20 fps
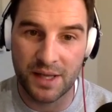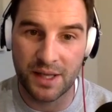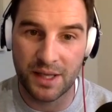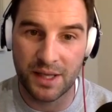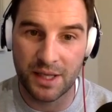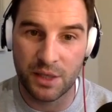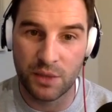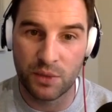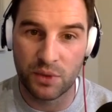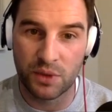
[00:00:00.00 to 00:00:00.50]
that
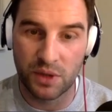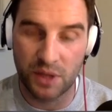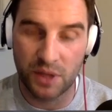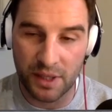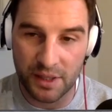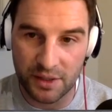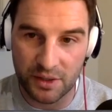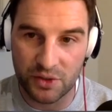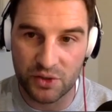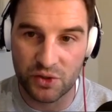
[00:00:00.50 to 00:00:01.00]
he would
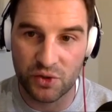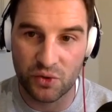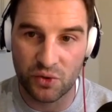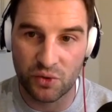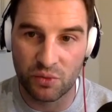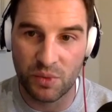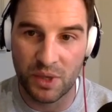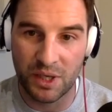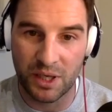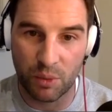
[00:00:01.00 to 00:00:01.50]
like
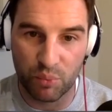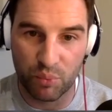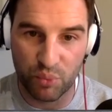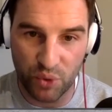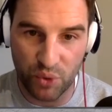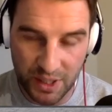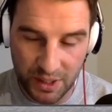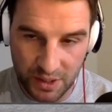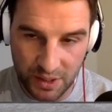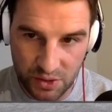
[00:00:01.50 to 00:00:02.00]
to make a
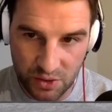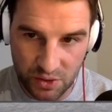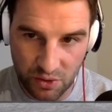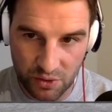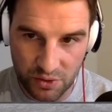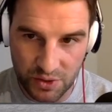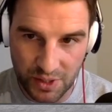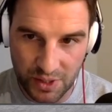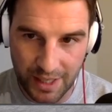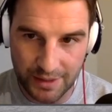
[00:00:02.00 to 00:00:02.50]
break in his
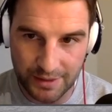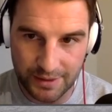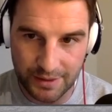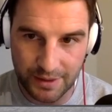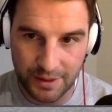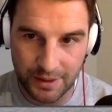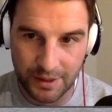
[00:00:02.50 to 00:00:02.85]
contract.